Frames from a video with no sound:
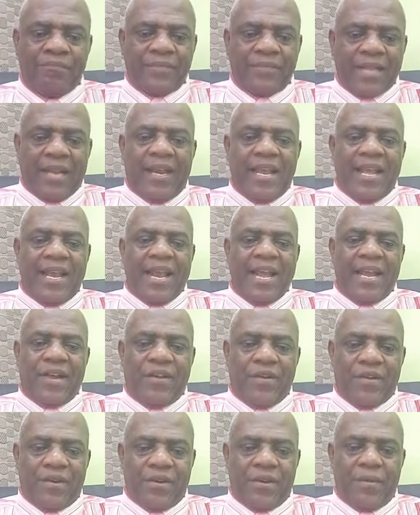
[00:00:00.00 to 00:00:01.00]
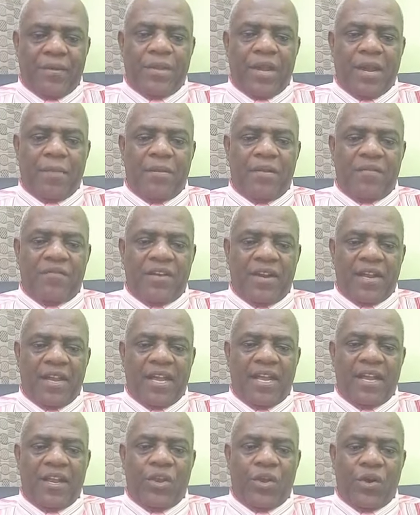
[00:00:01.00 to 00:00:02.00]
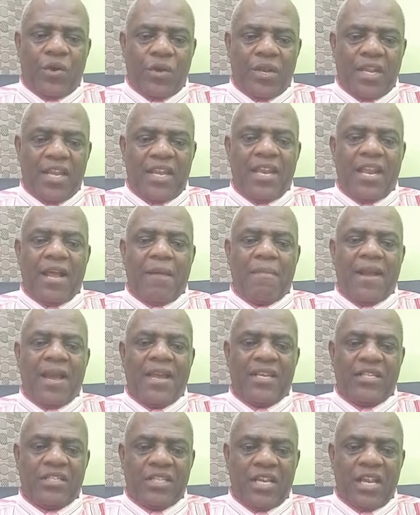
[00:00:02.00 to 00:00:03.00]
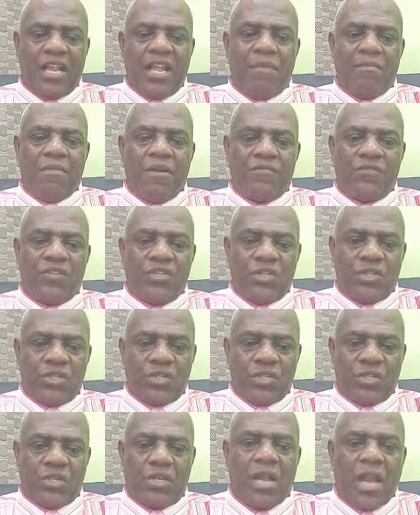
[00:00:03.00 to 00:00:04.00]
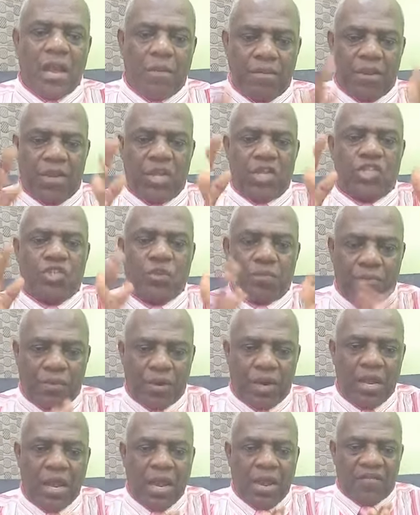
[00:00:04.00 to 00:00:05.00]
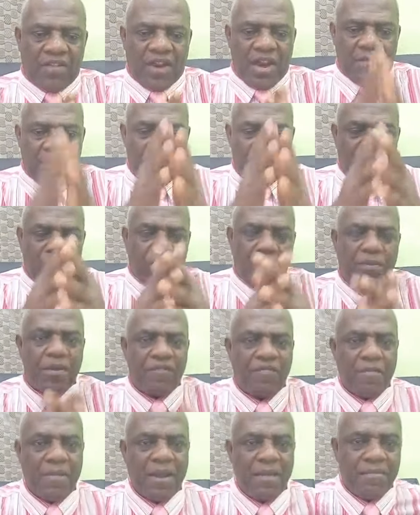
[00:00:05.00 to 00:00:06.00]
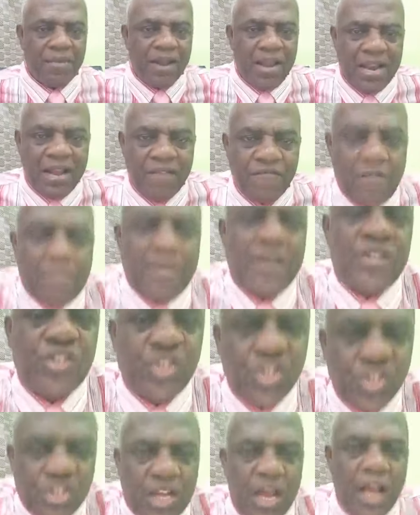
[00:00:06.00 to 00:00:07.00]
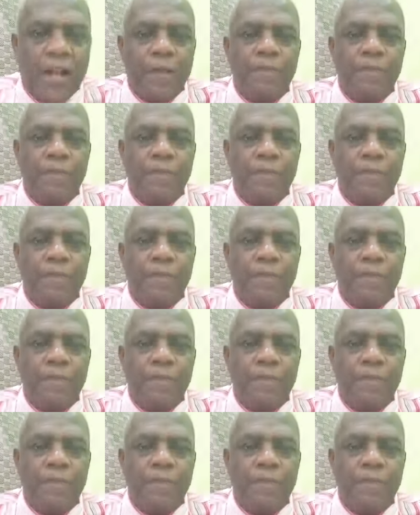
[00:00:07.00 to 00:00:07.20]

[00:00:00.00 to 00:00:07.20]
And let that glory be above all the earth, Lord. In the mighty name of Jesus. I begin to pray. Father, I begin to pray for my brother, for my sister.